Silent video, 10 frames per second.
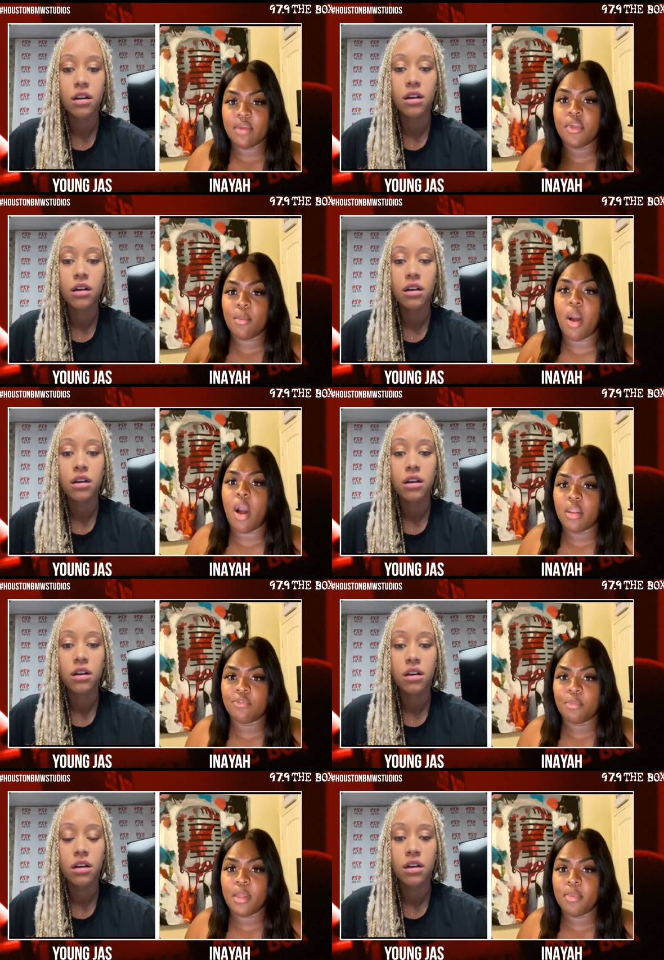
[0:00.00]
Speaker 1: him all of
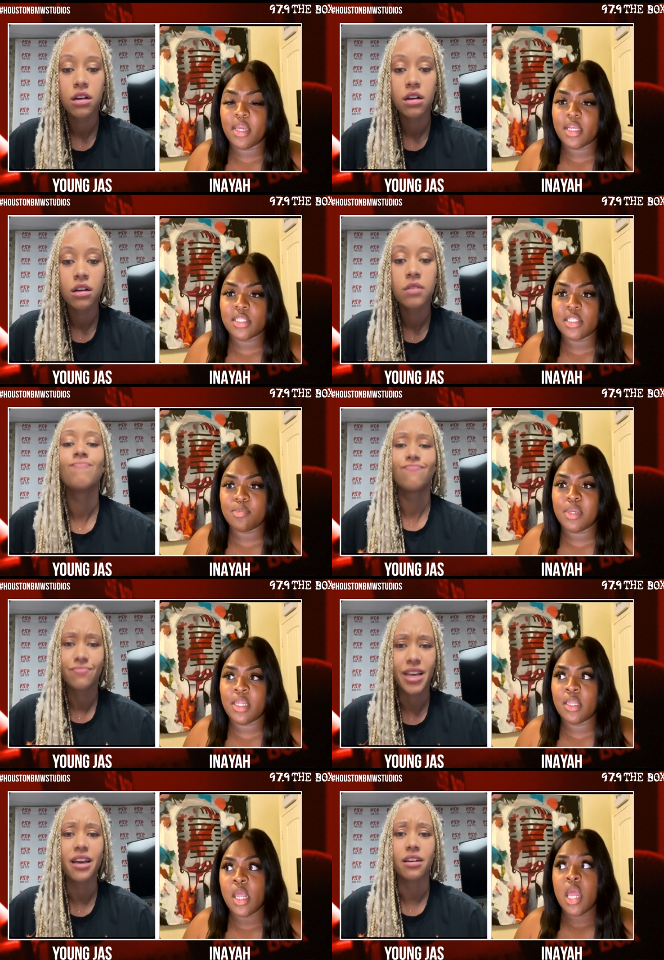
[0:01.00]
me because it's been
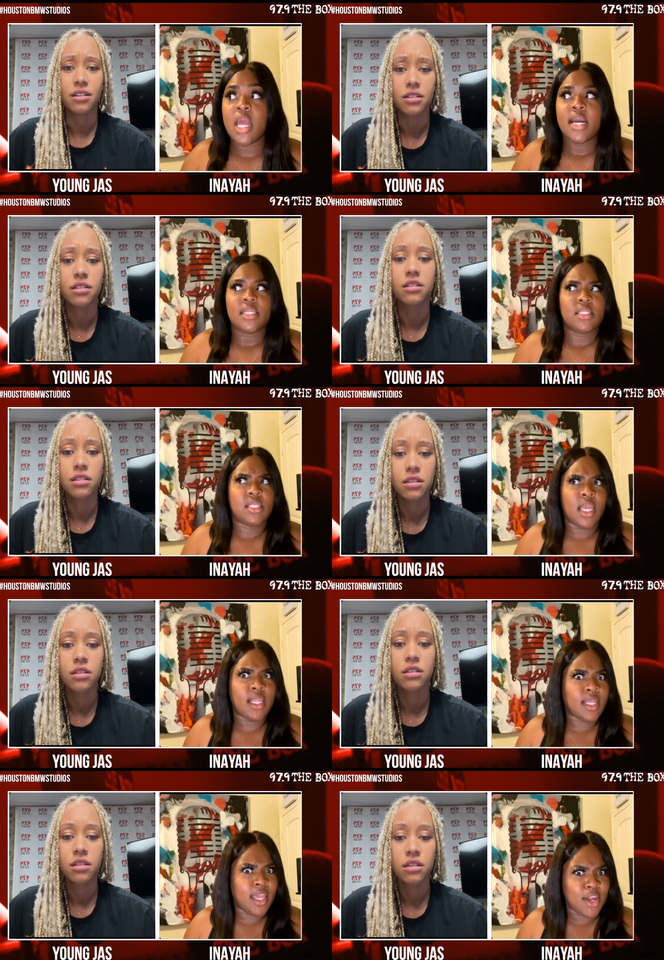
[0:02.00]
yeah. ten
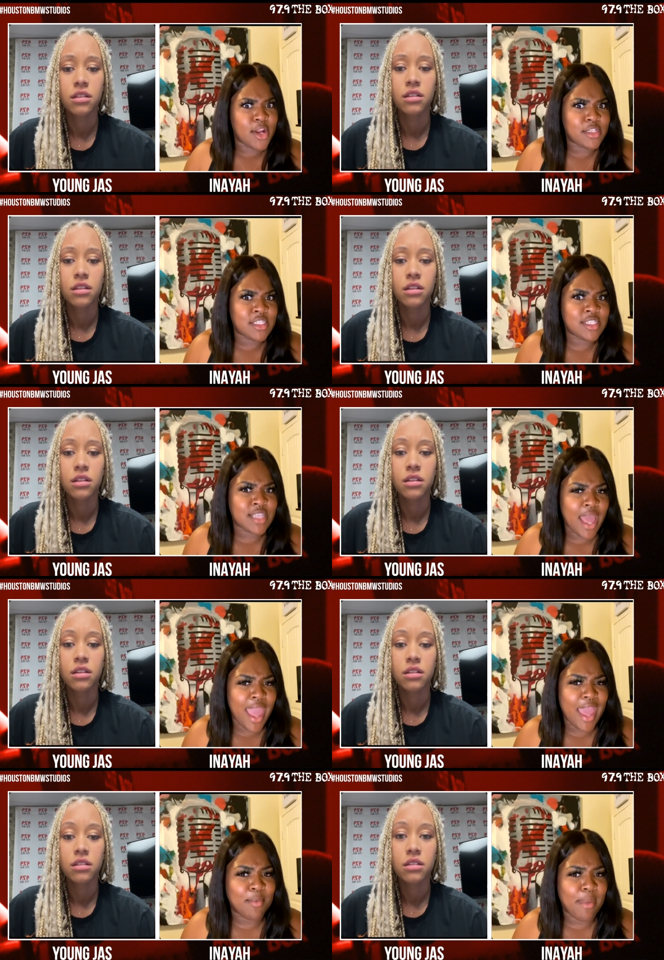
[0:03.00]
years since I
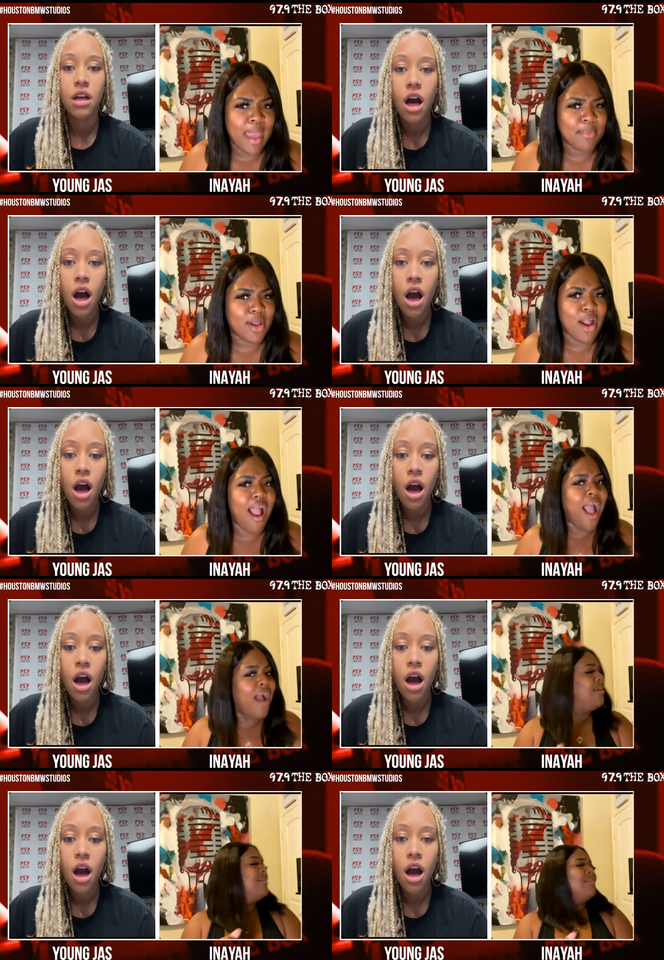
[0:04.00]
had a baby
Speaker 2: girl.
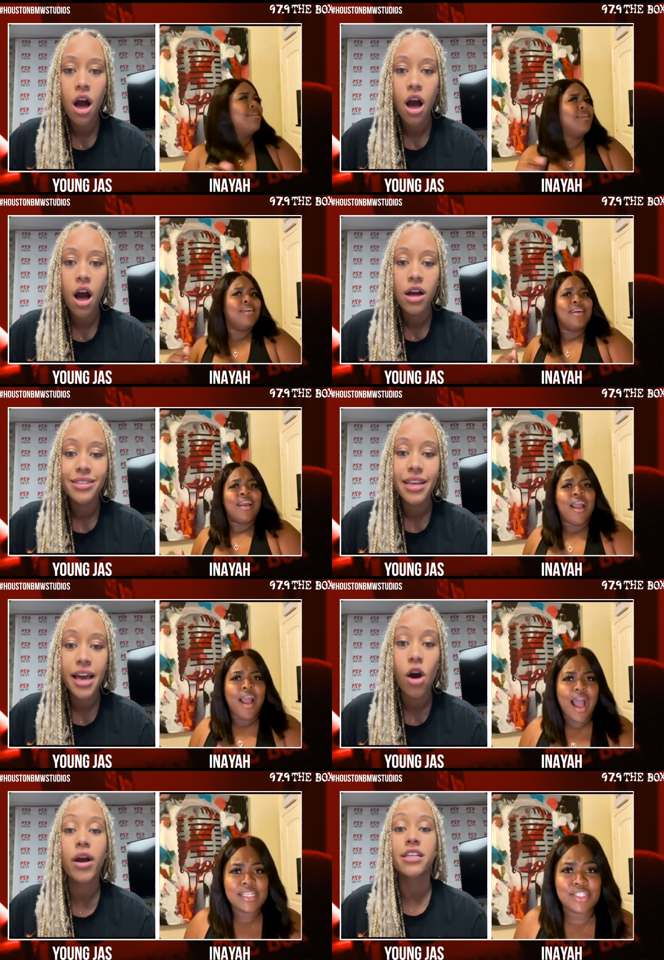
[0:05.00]
Ten,
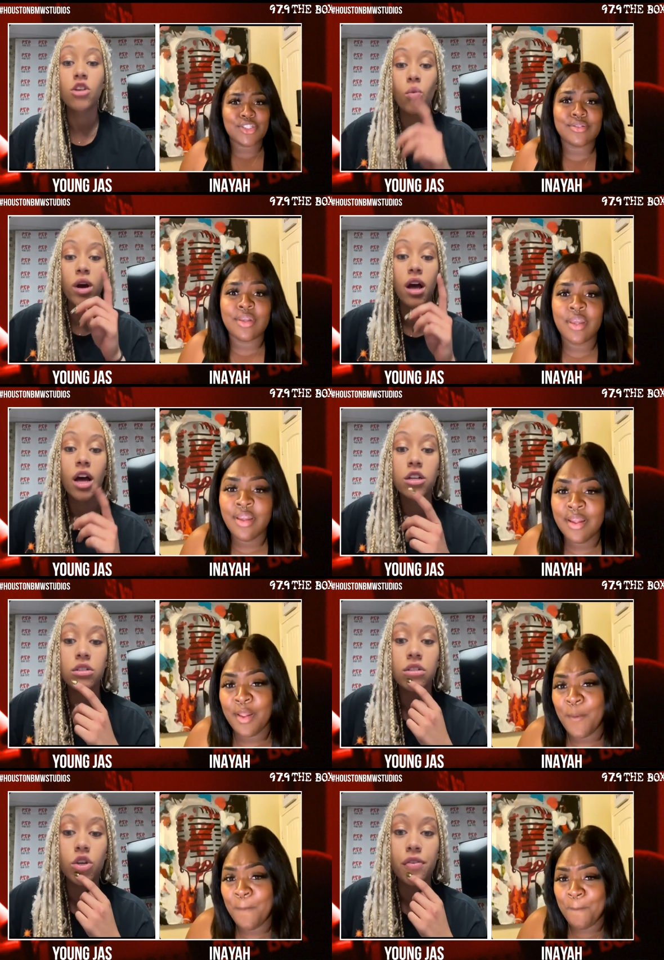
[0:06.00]
okay, so
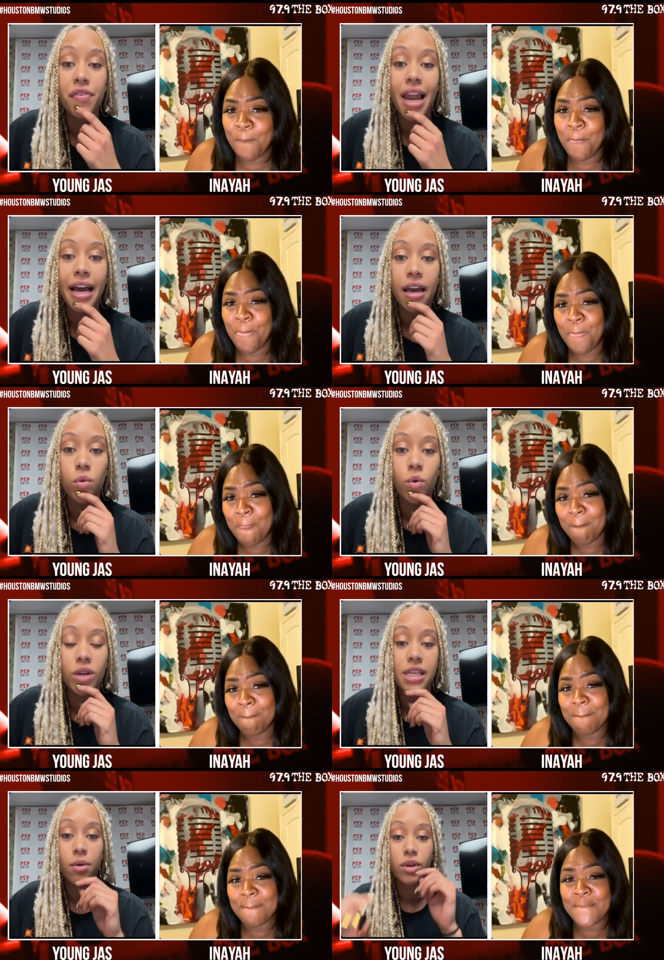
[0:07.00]
do you feel like it, was
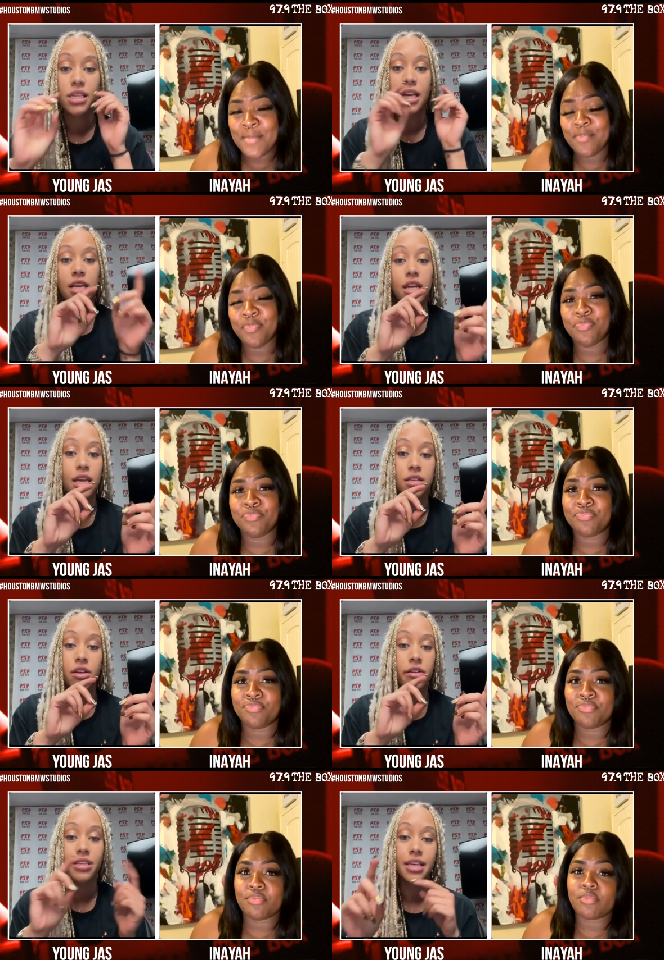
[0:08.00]
it was it any easier
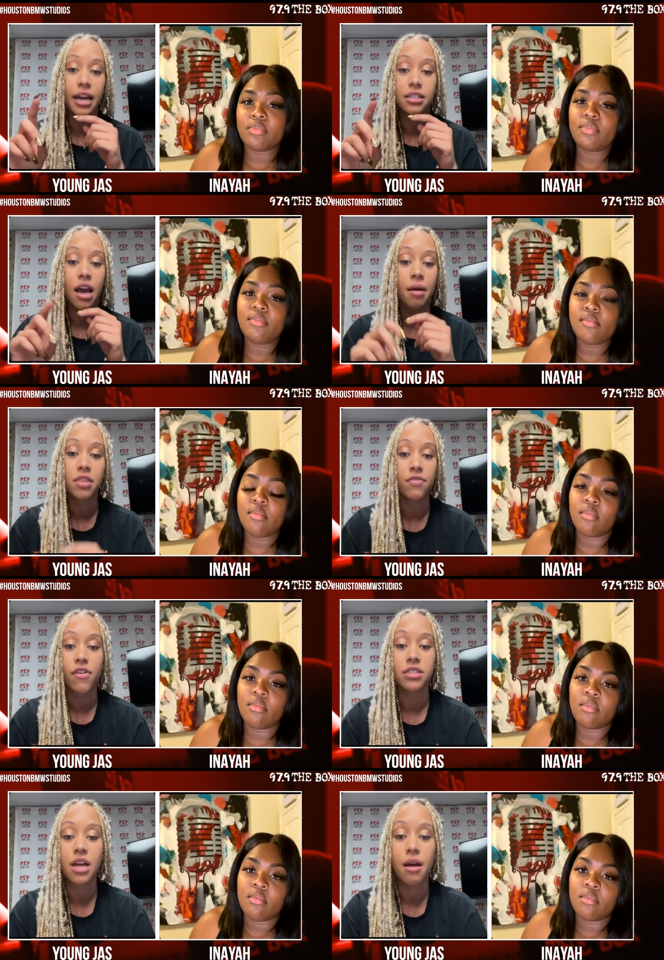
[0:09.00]
the second time than the
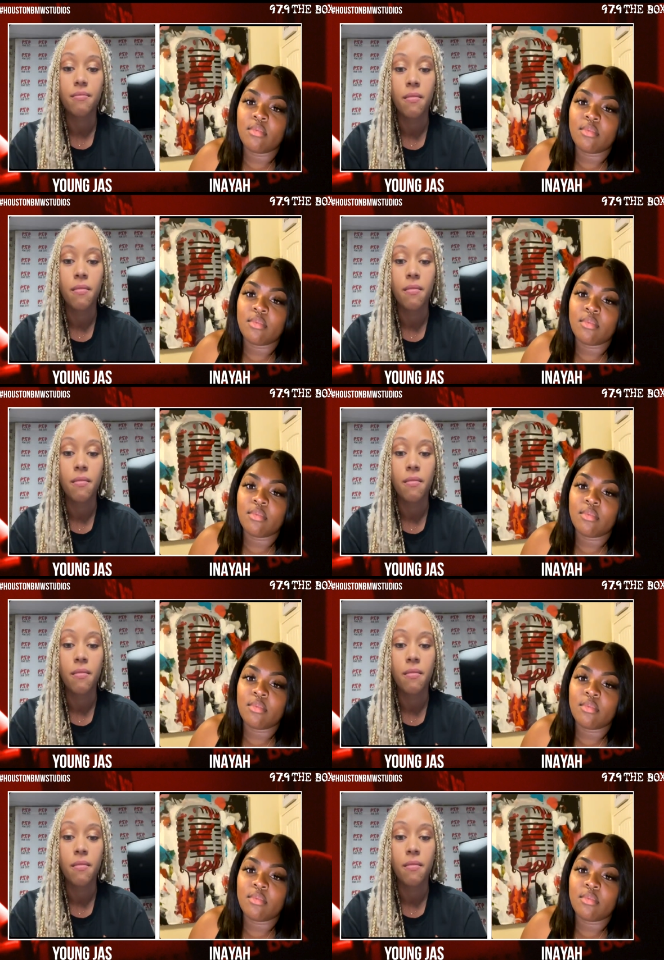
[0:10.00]
first time?